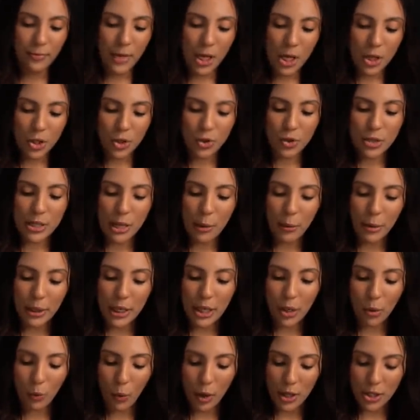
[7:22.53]
So someone
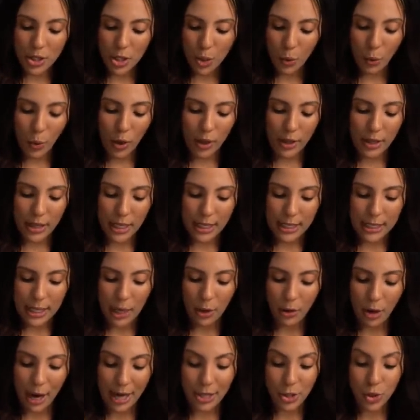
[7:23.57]
here wants to work things
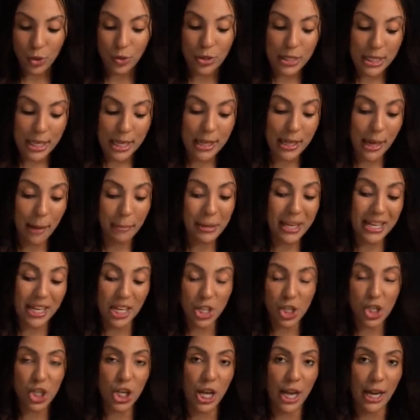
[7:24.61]
out. I do see them
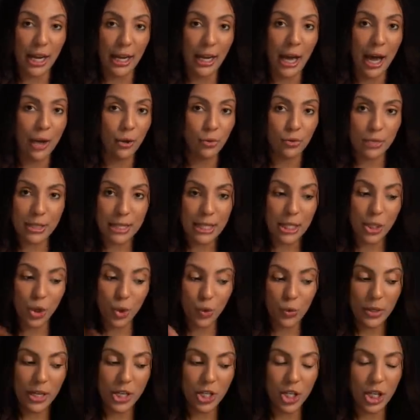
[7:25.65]
initiating. I don't see
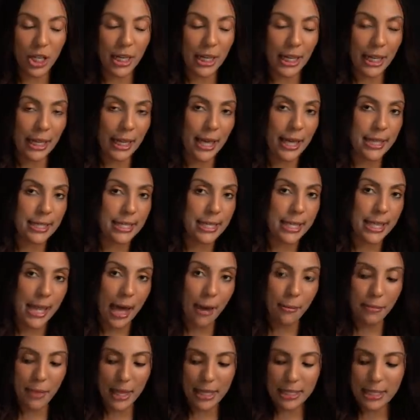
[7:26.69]
you initiating. It's
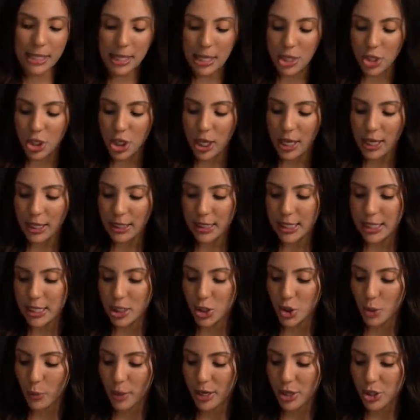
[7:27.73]
them that's initiating the
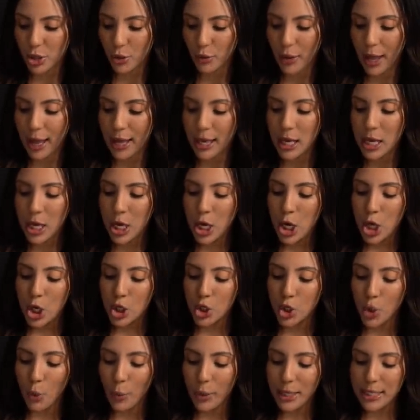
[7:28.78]
situation, okay?
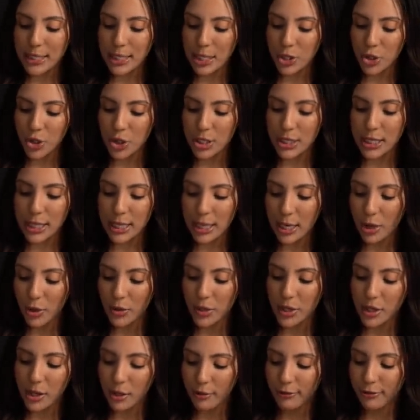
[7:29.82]
So what is interesting here
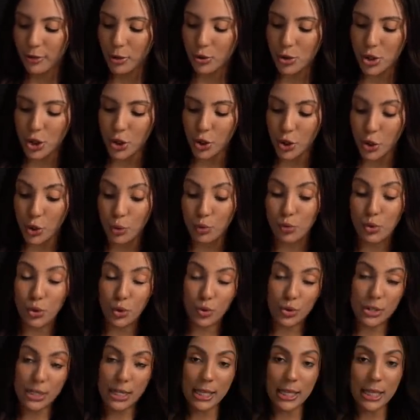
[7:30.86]
in the near future, you
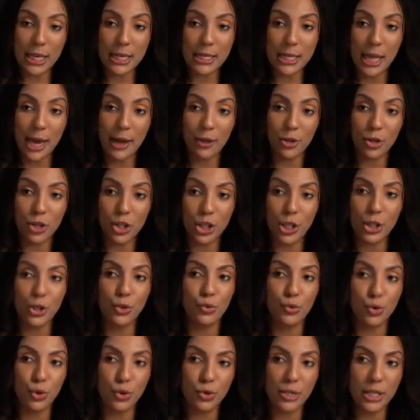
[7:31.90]
do see this energy.
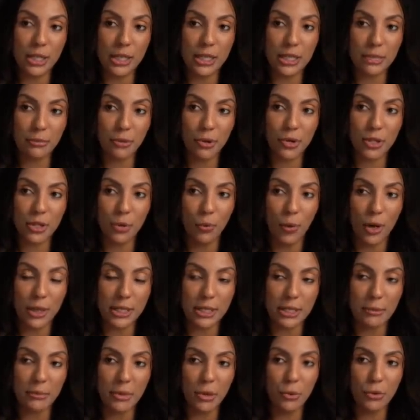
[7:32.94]
You do see this person
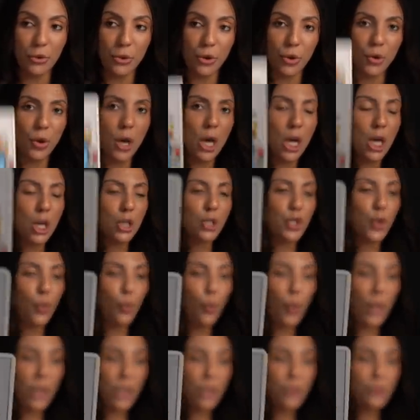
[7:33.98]
wants to be with you. So
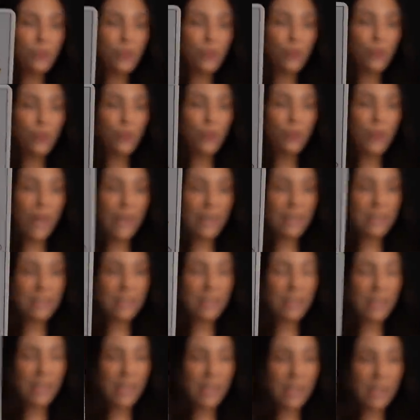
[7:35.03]
what do? You get
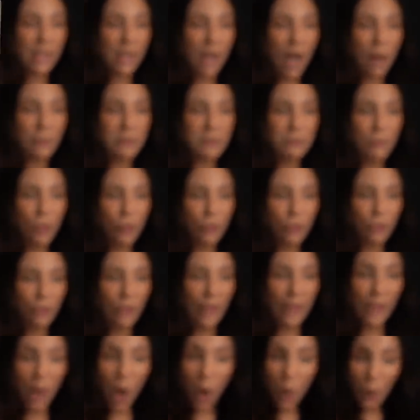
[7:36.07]
into the King of Cups mode. You're
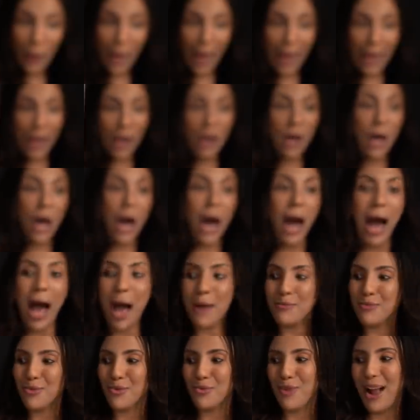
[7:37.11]
like, okay,
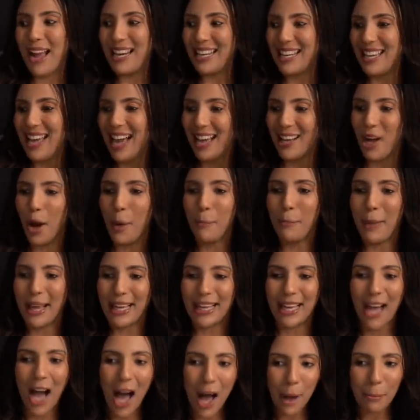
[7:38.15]
I'm ready. I got my
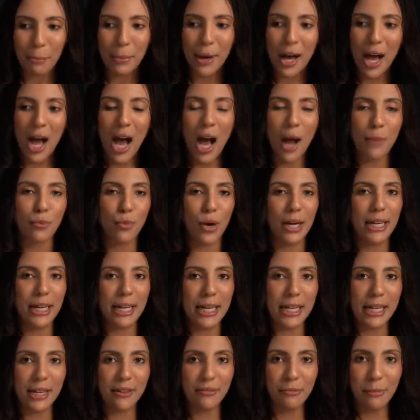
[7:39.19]
cup. I'm ready
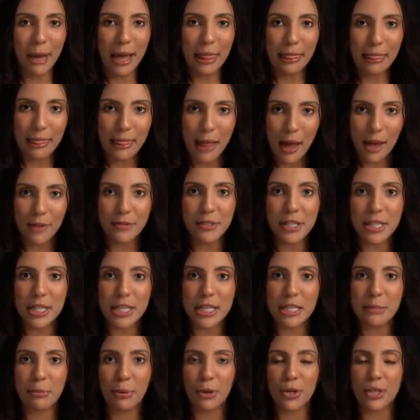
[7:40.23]
to give my love to
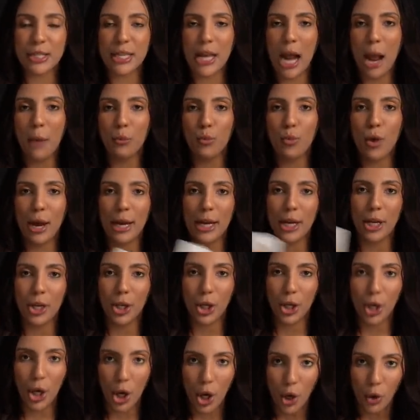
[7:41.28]
this person. I'm ready
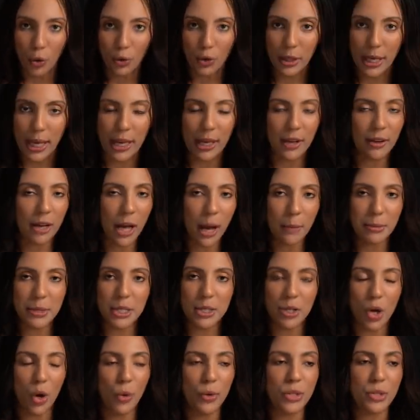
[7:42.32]
to go. King of Cups
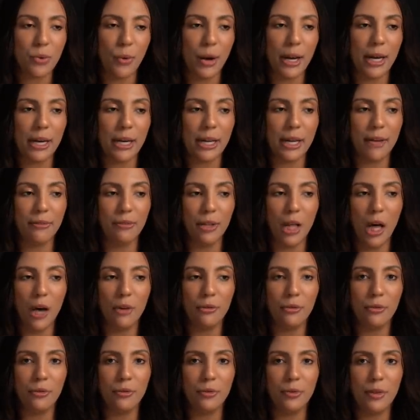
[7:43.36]
is always ready to give
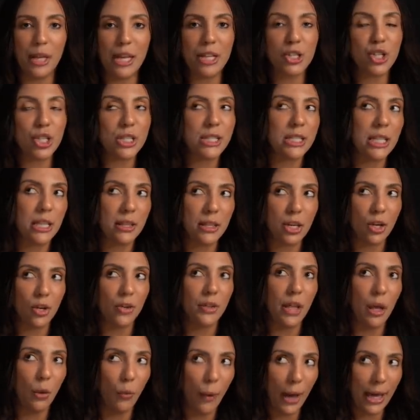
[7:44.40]
love. They just sit there
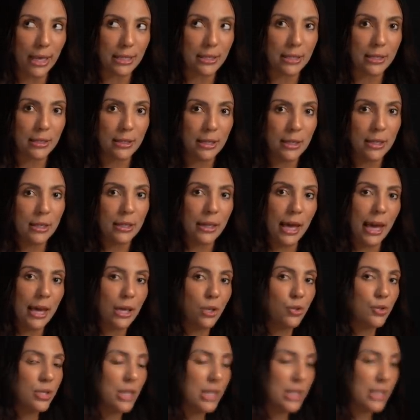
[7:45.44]
and they wait.
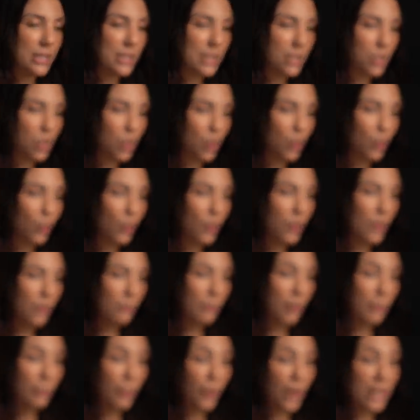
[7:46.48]
Okay, you see, this is you.
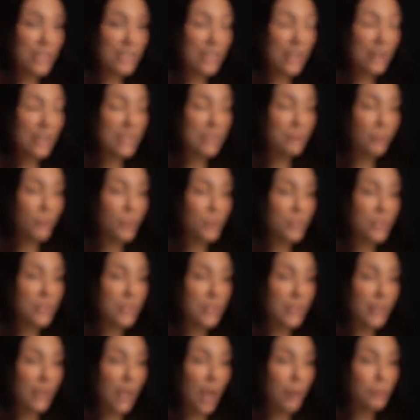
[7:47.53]
Remember I said this
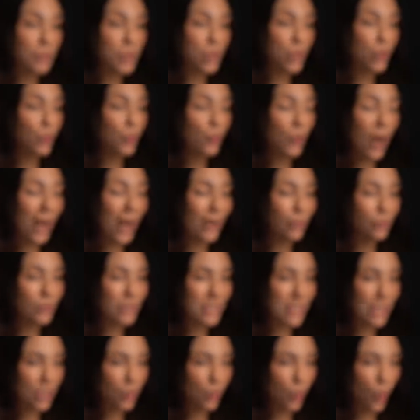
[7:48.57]
person's going to come to you. I don't
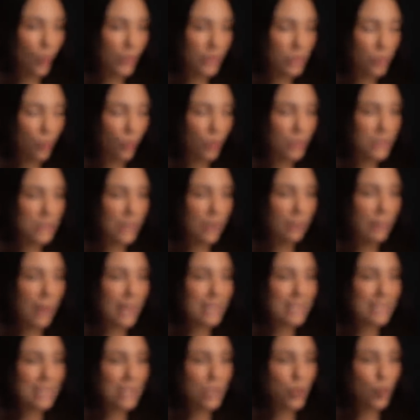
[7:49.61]
see you going towards them.
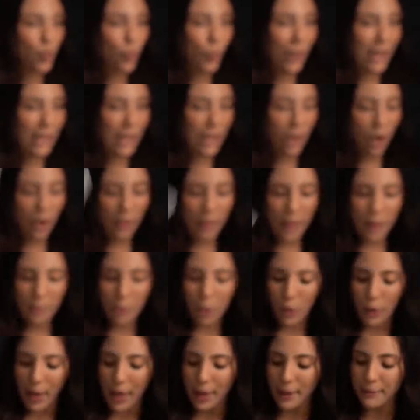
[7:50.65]
I see you waiting on them,
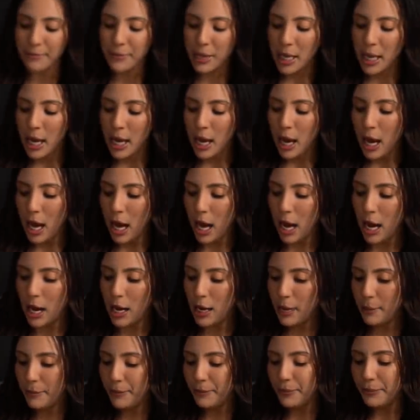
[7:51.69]
okay?
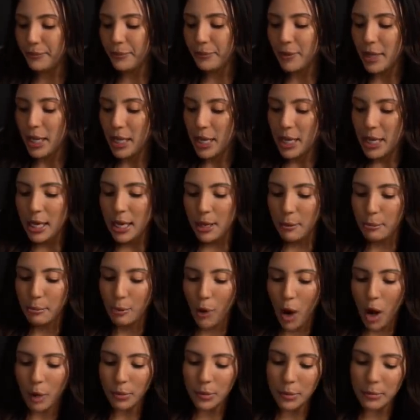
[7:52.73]

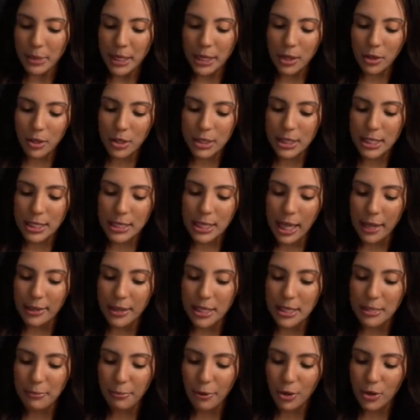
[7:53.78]
Problem here is that
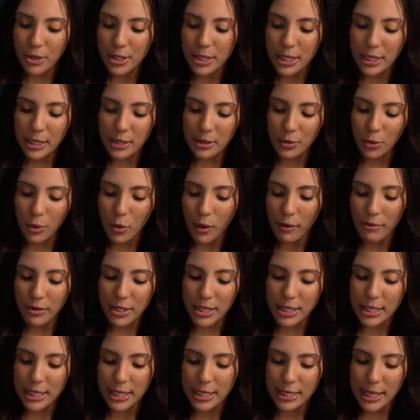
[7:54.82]
this person, whoever
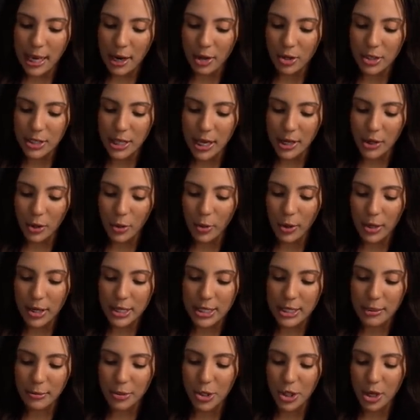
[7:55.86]
this is, air sign,
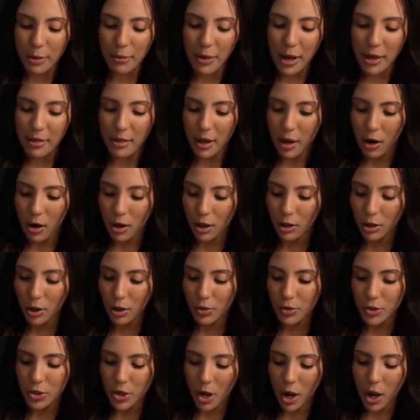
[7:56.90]
Aquarius, Libra, Gemini, they are
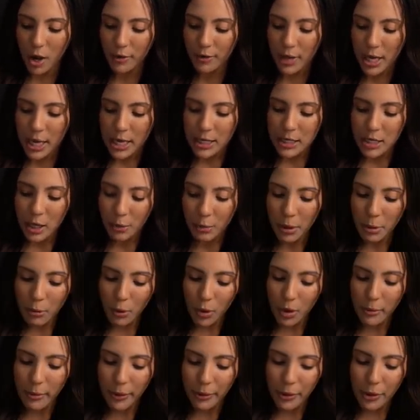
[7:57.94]
closed off. Tell me
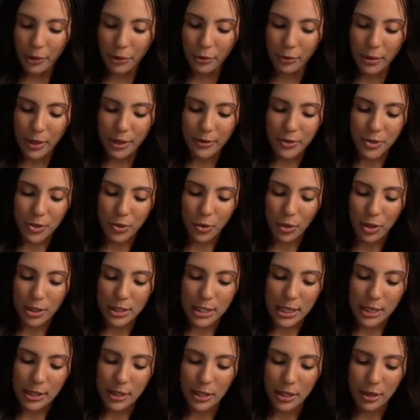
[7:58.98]
more about the Three of
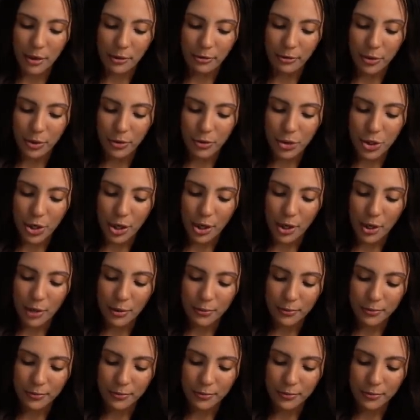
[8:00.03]
Swords in the near future.